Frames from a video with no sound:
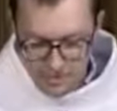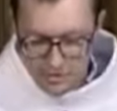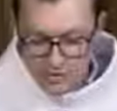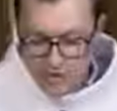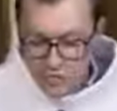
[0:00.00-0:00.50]

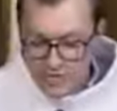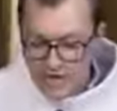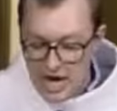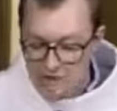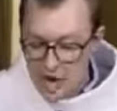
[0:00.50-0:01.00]
So we
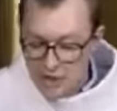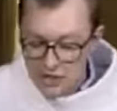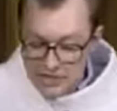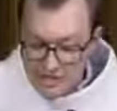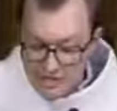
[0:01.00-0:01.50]
name our
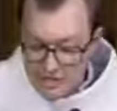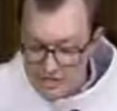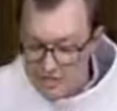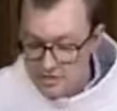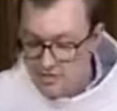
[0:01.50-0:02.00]

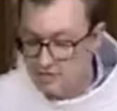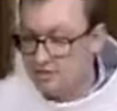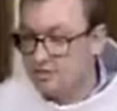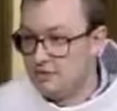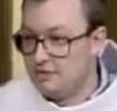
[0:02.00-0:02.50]
needs
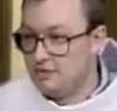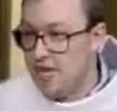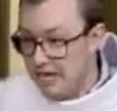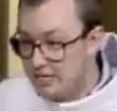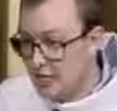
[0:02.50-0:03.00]

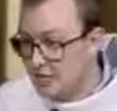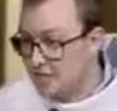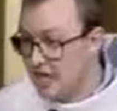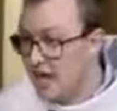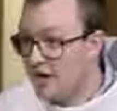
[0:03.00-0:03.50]
and our
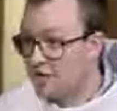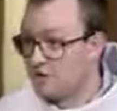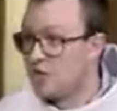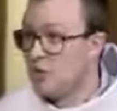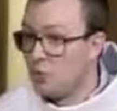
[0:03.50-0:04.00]

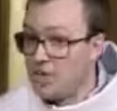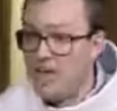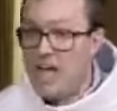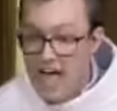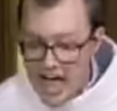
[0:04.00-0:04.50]
desires. We
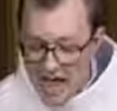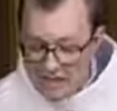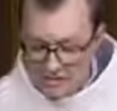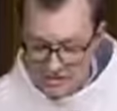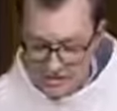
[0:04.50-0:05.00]

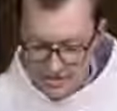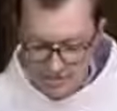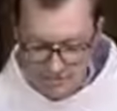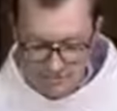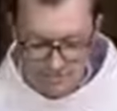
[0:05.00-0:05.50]
ask,
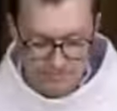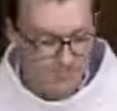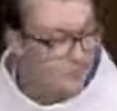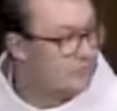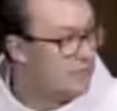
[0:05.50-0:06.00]

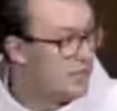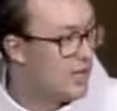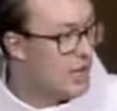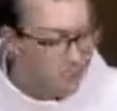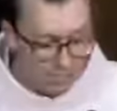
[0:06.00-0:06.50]

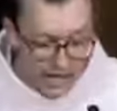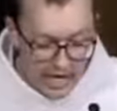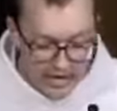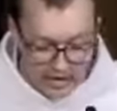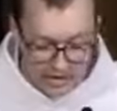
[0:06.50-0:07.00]

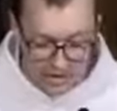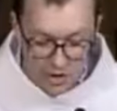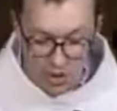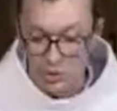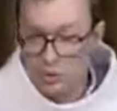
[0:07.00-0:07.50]
Bless,
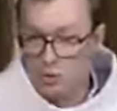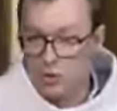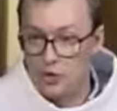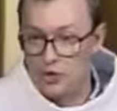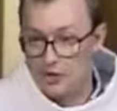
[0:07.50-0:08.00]
O
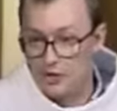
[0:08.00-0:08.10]
Lord.